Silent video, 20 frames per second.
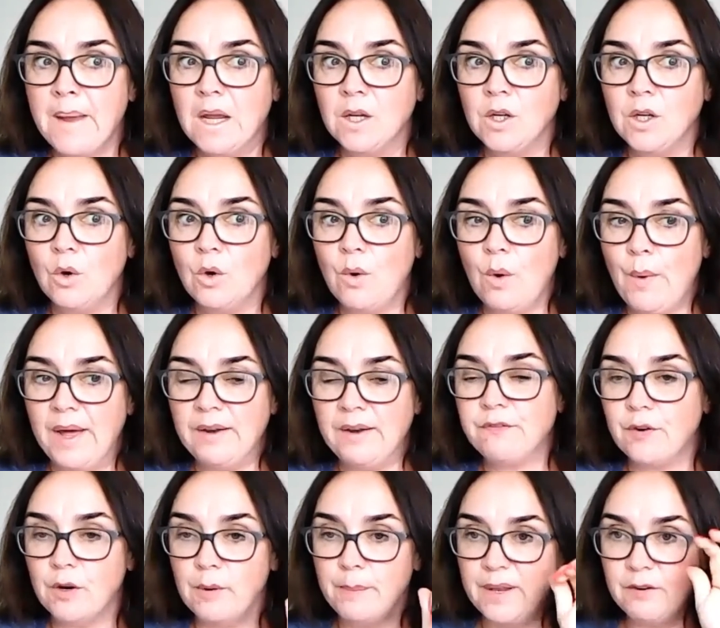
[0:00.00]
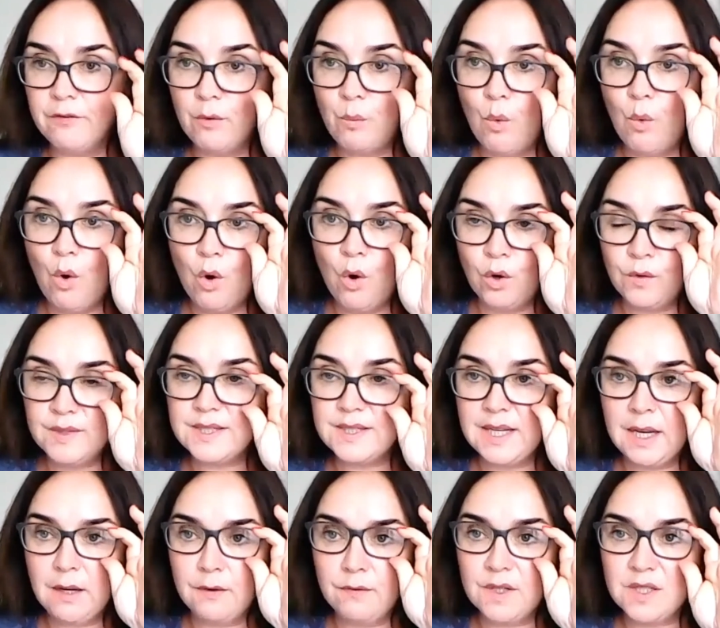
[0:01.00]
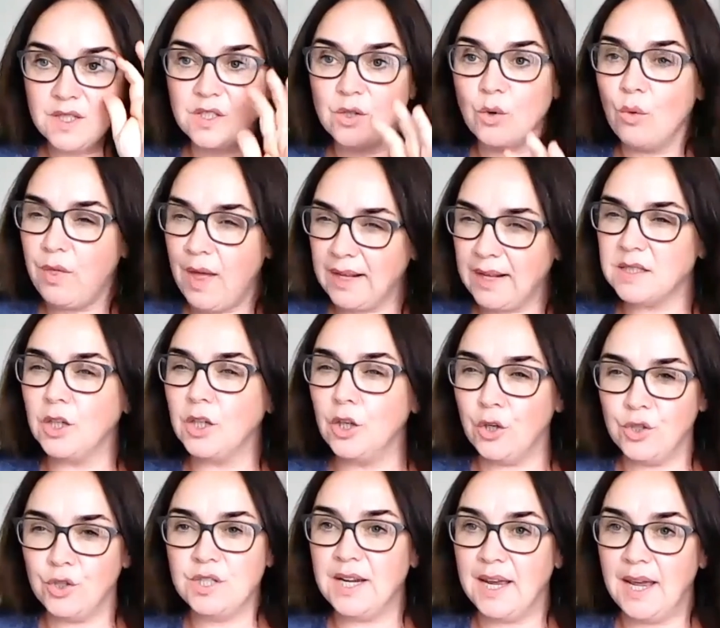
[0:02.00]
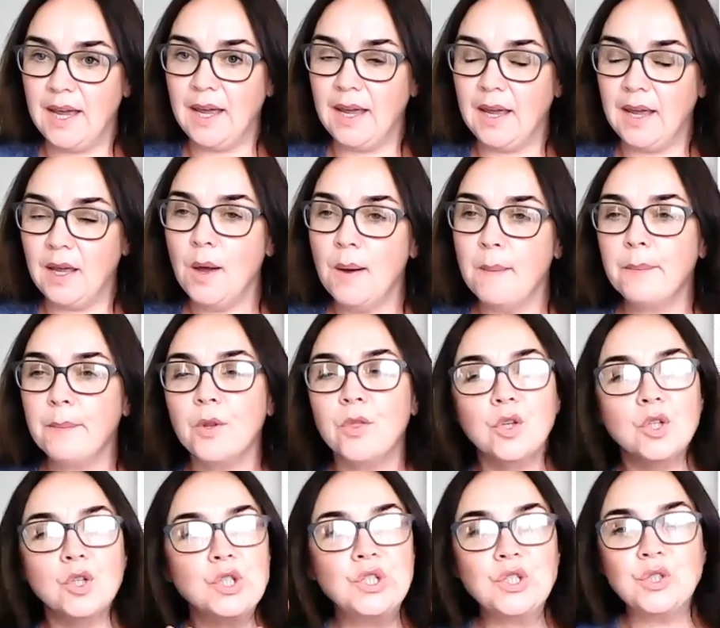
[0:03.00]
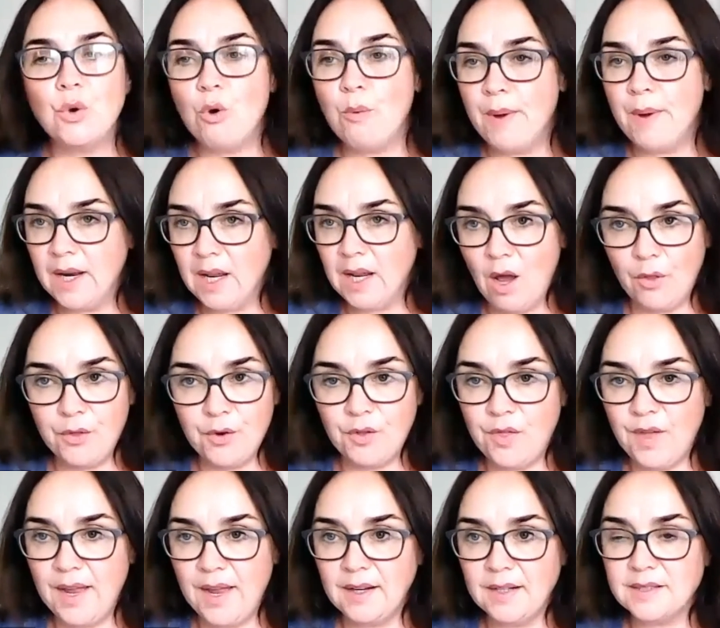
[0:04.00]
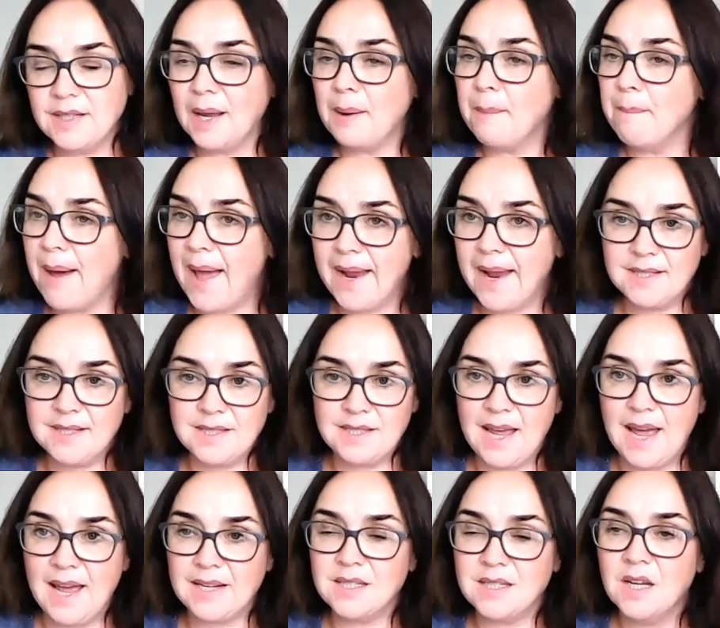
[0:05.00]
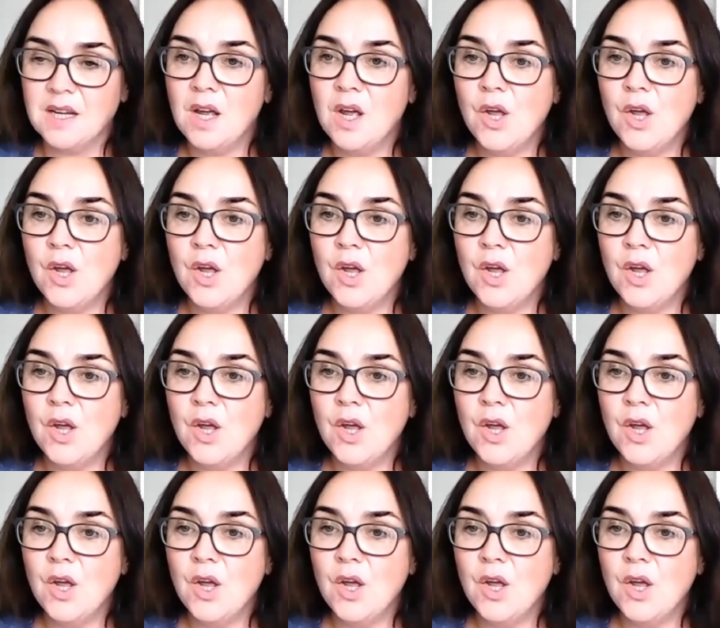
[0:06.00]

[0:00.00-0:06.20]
you know, I went for a bit of a walk this evening, so that's a good day. but there's so many other things like mindset.